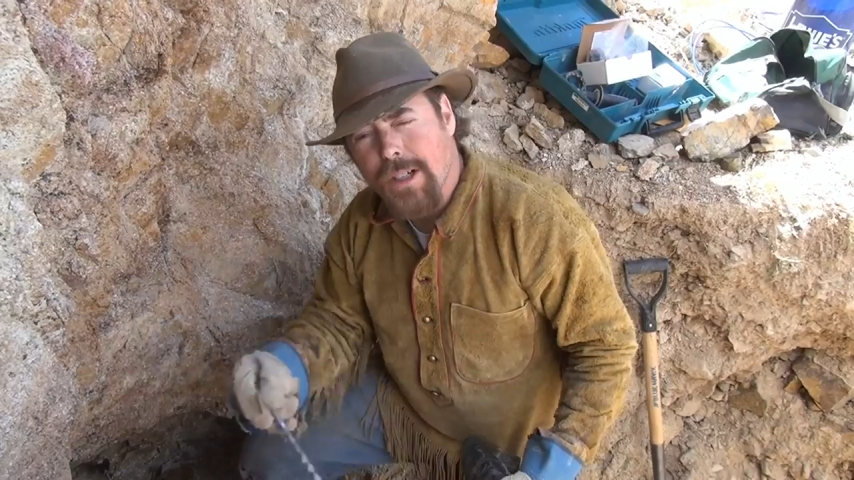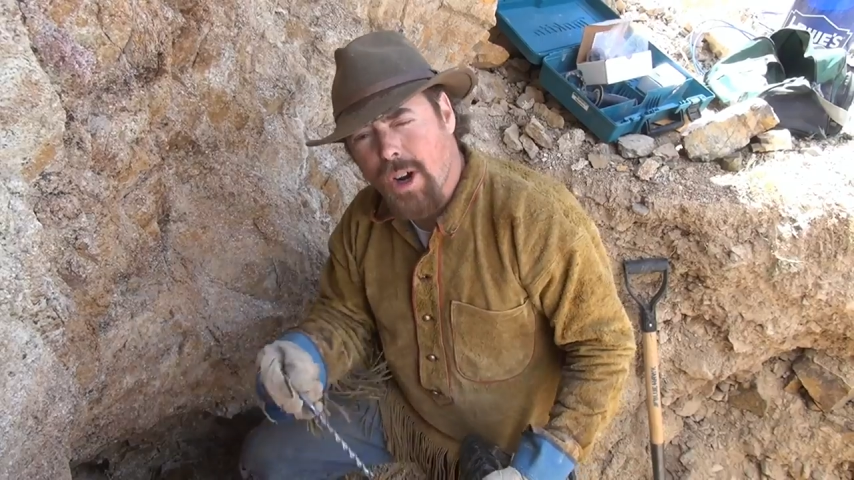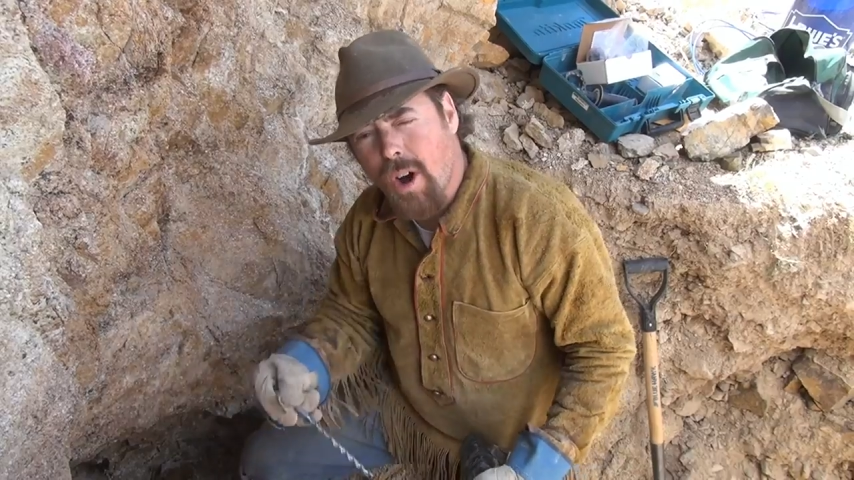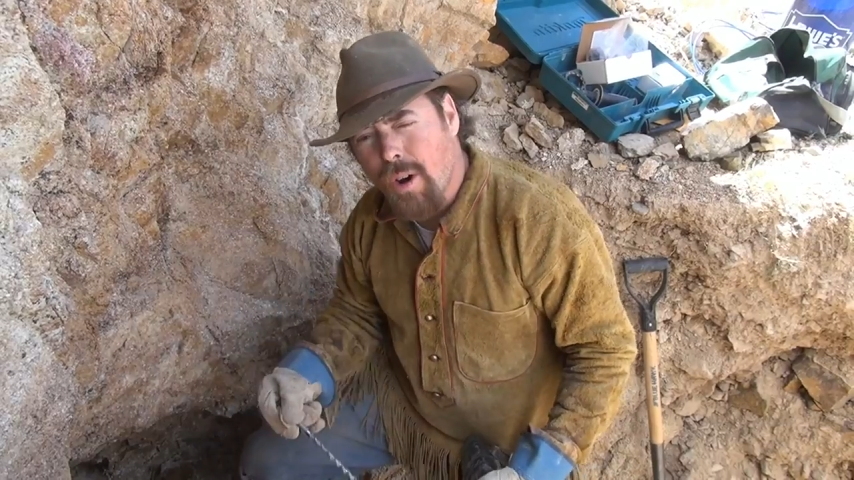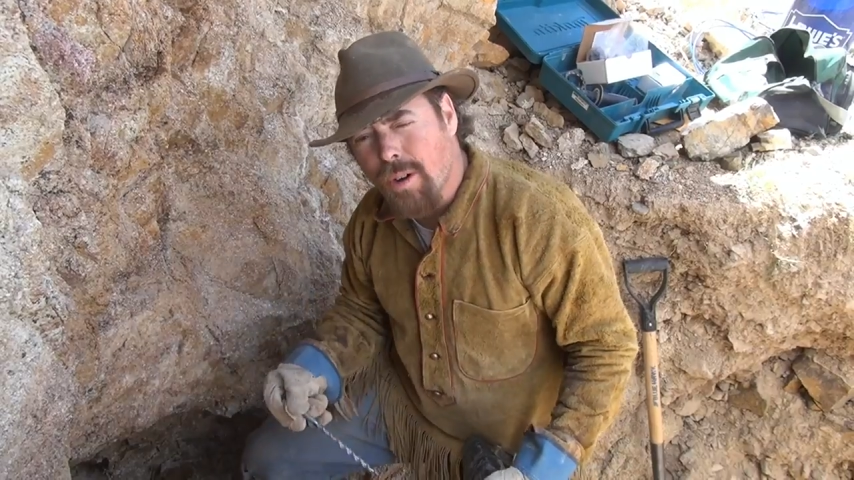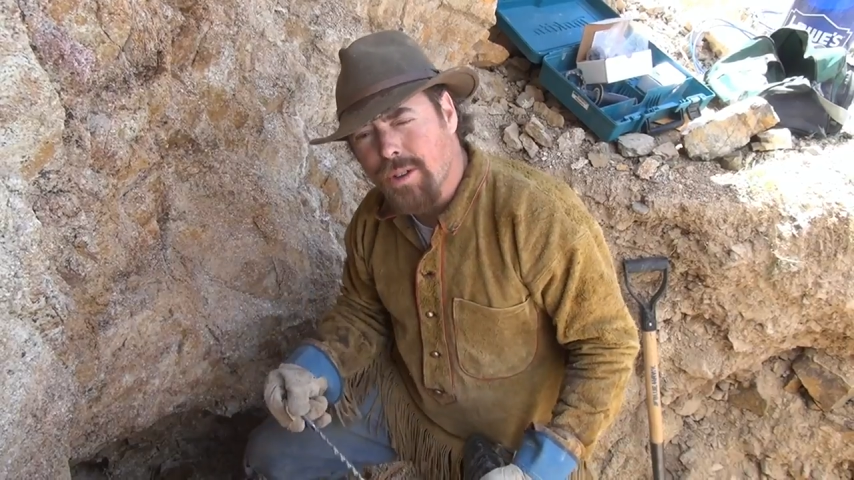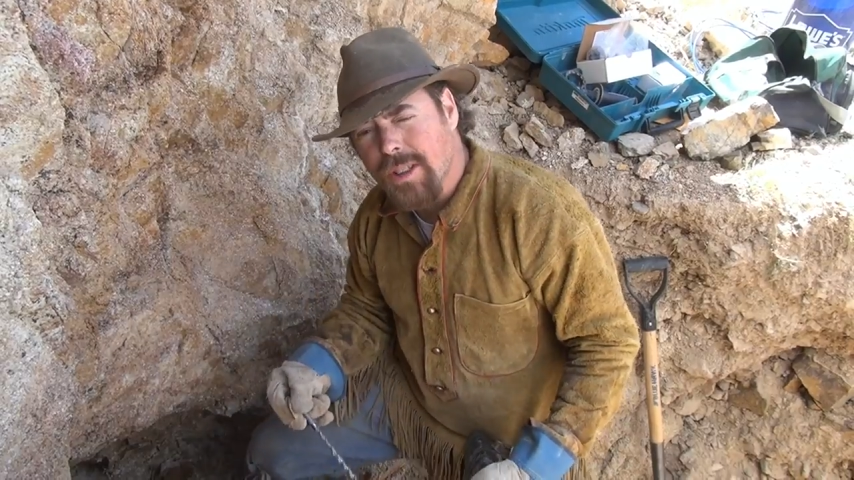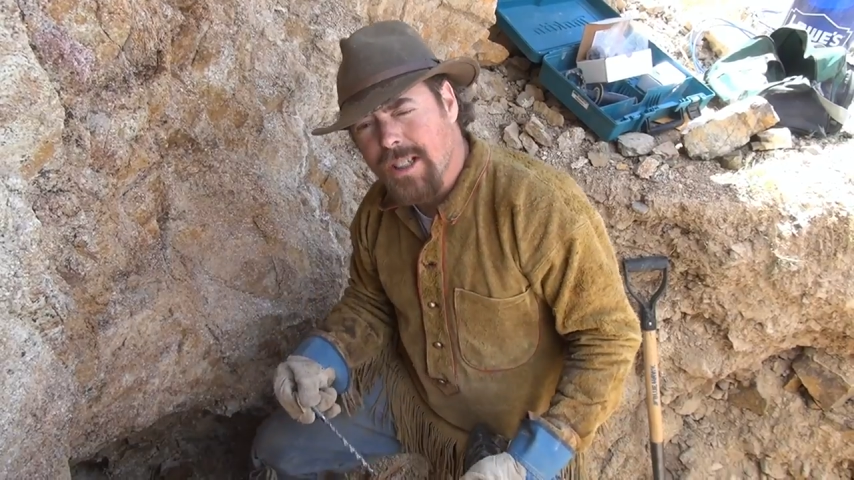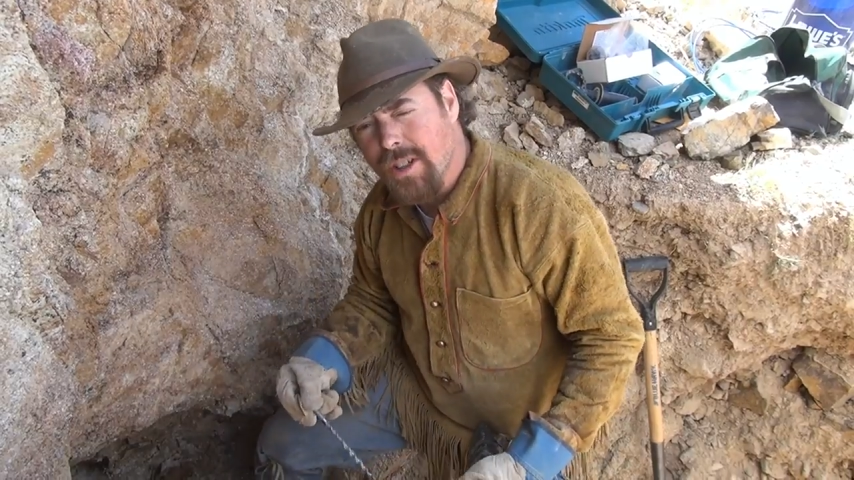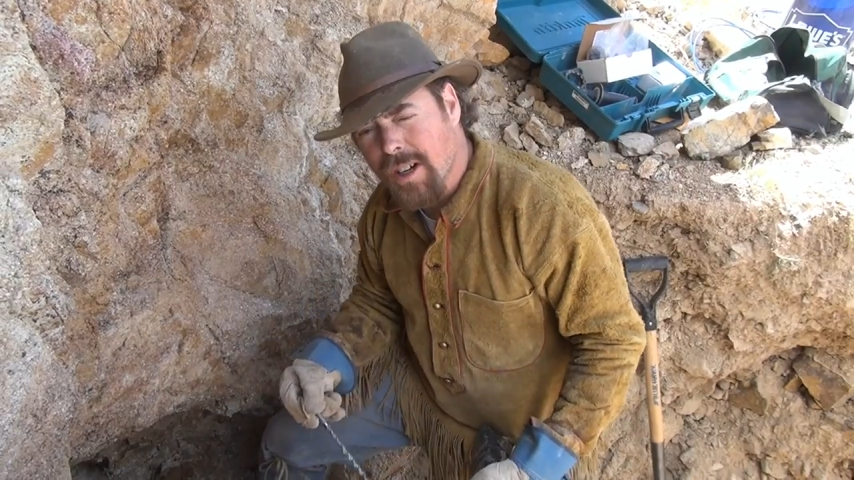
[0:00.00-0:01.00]
bunch of holes,
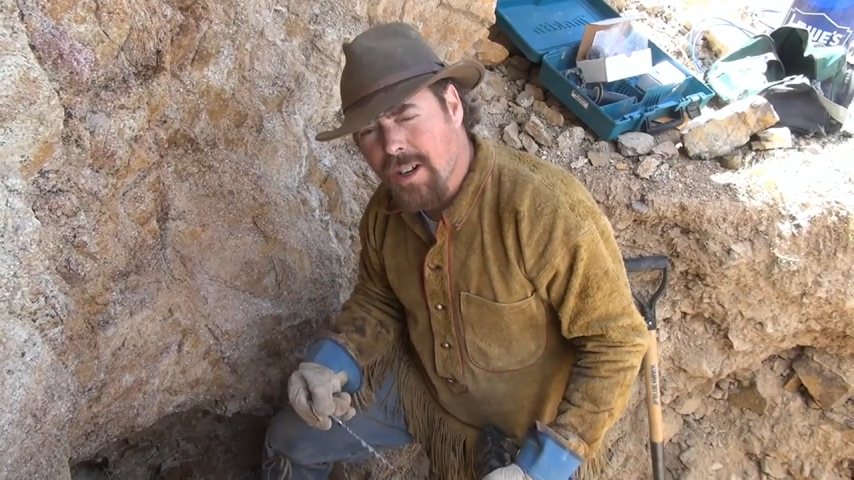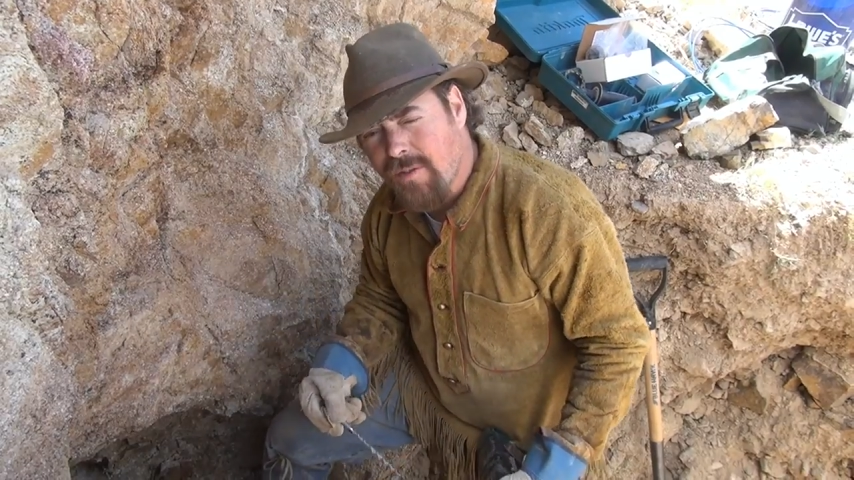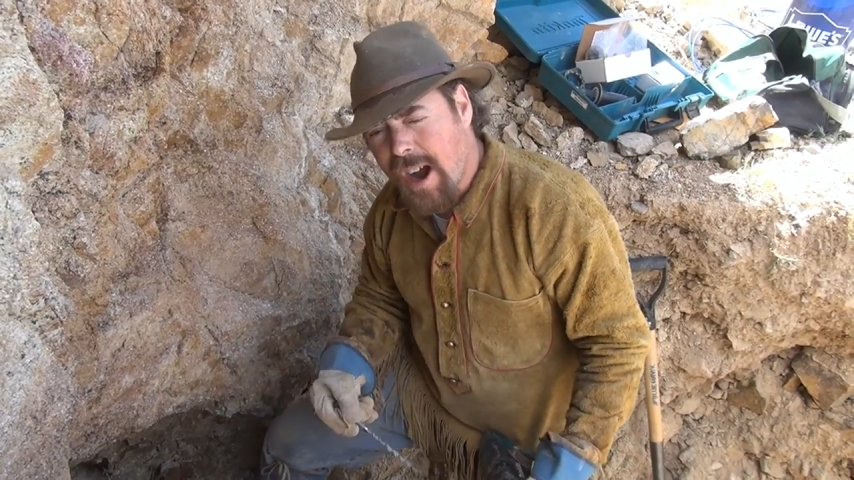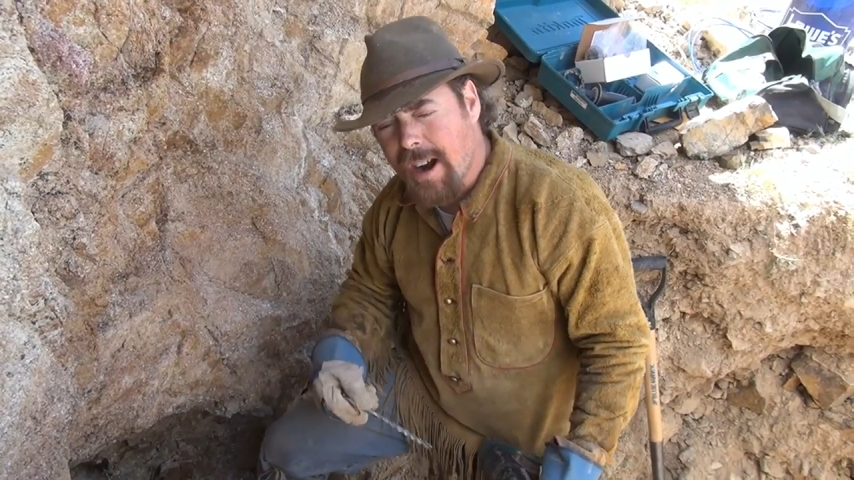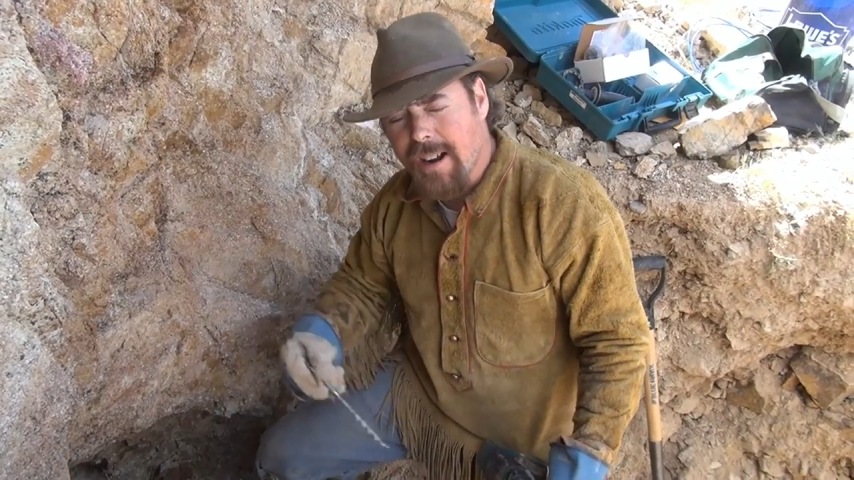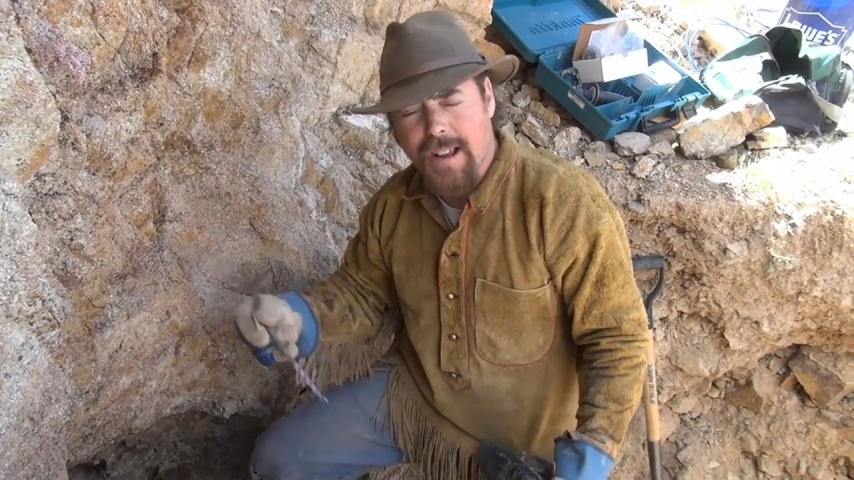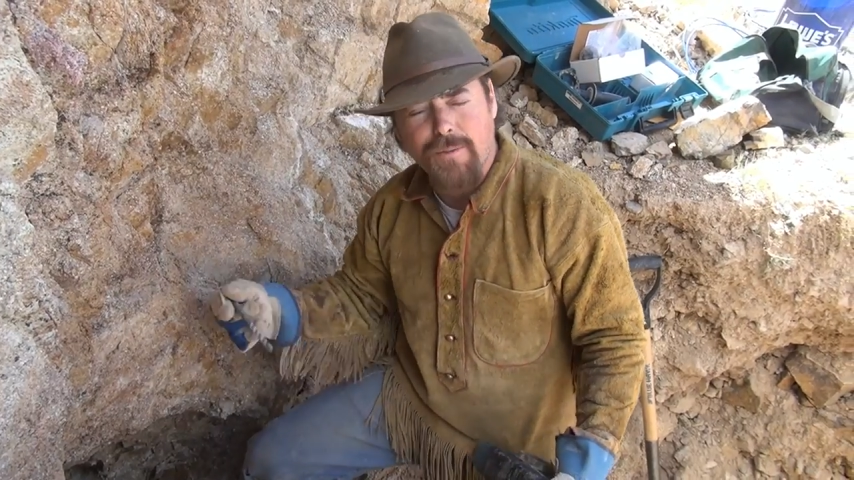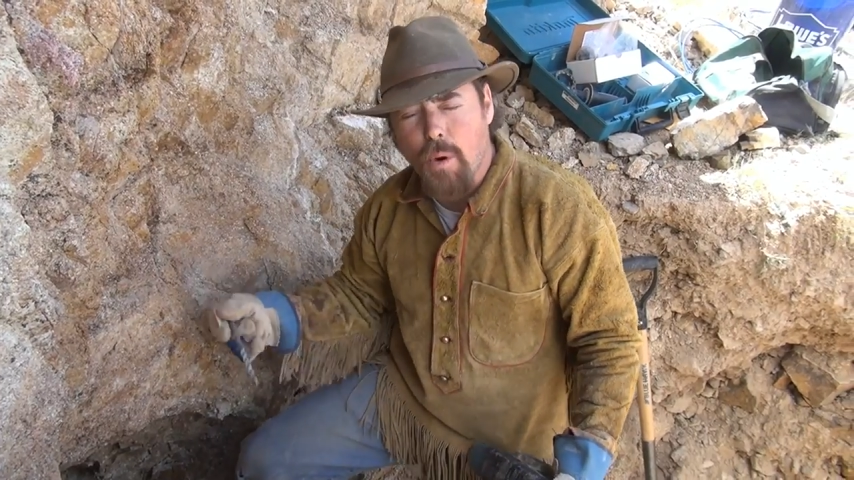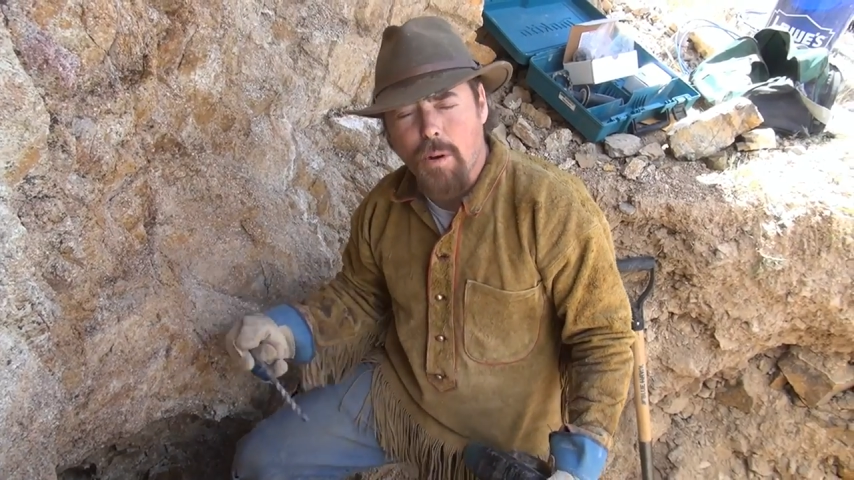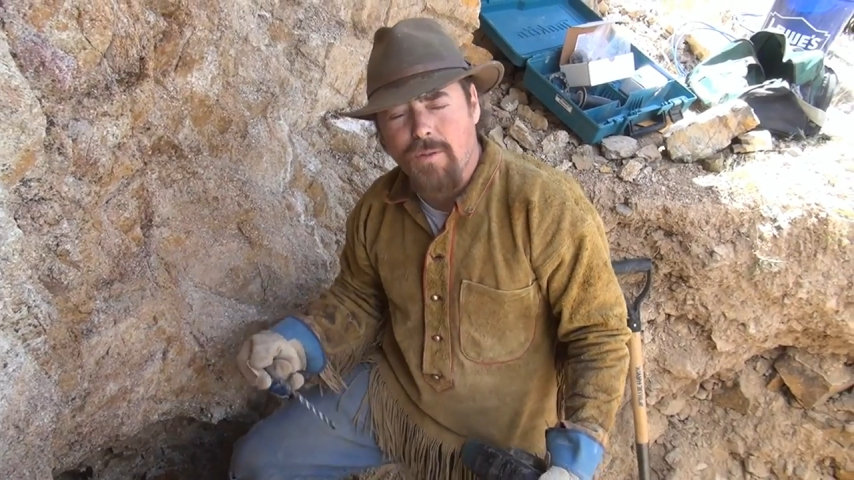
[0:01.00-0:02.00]
because you're gonna fire like
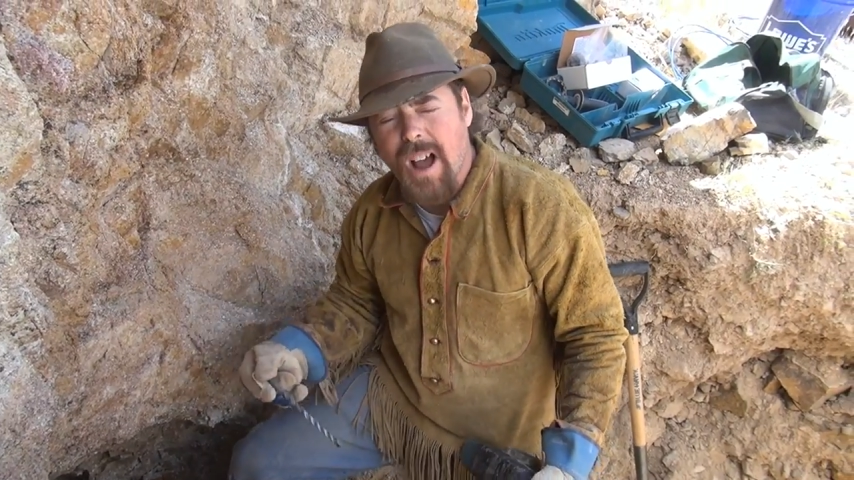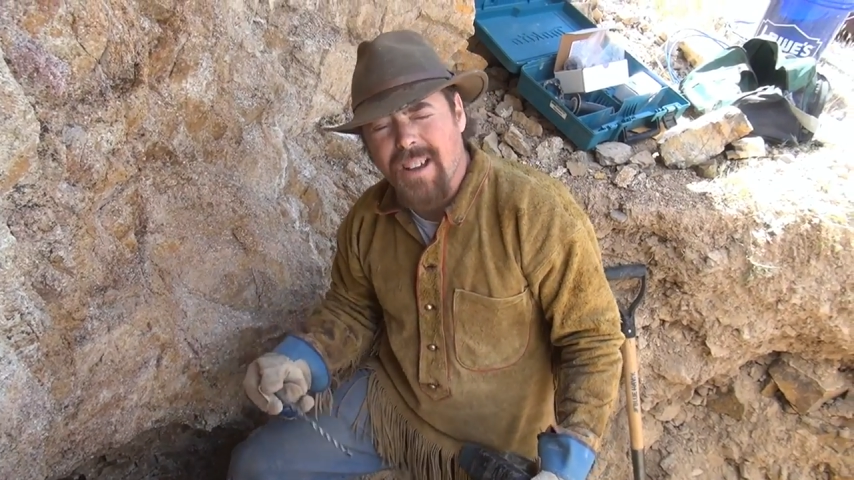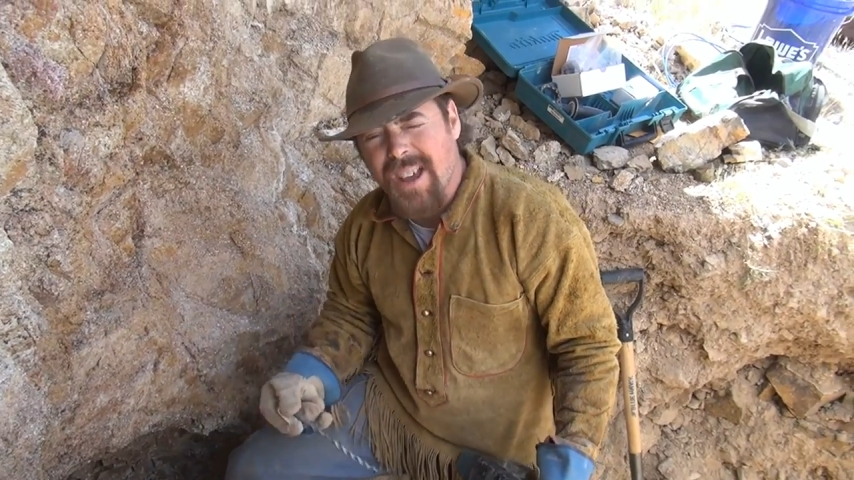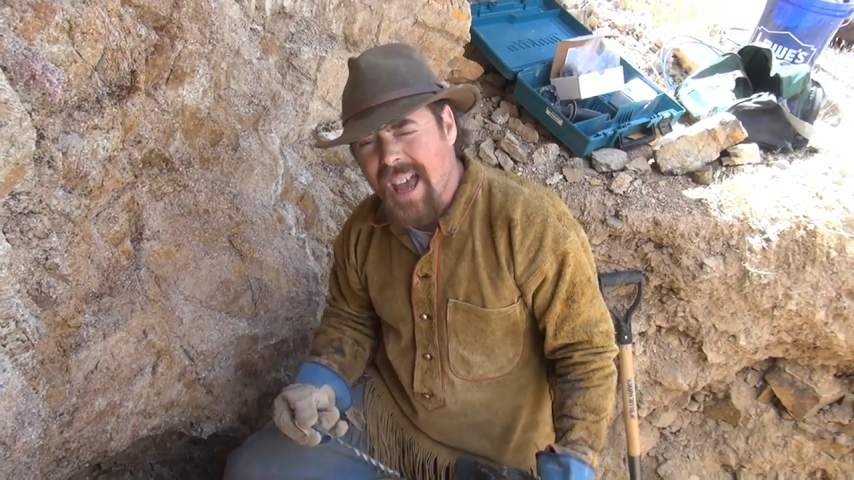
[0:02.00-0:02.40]
four or five